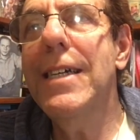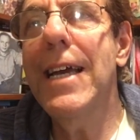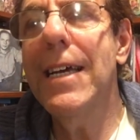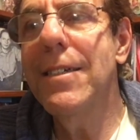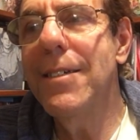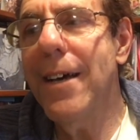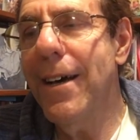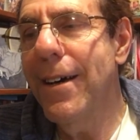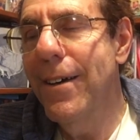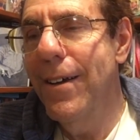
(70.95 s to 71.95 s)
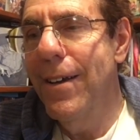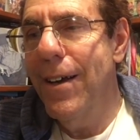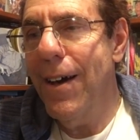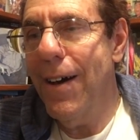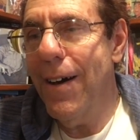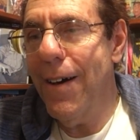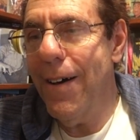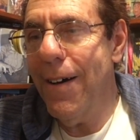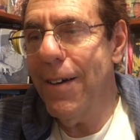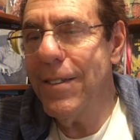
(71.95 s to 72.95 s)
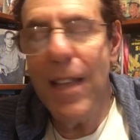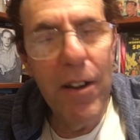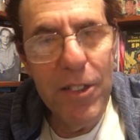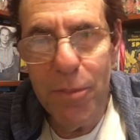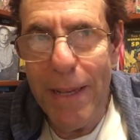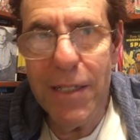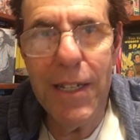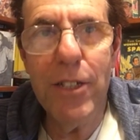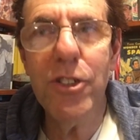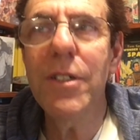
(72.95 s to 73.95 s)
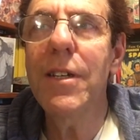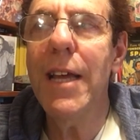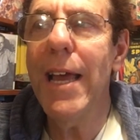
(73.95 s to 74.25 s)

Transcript: and uh, uh, set on a space station,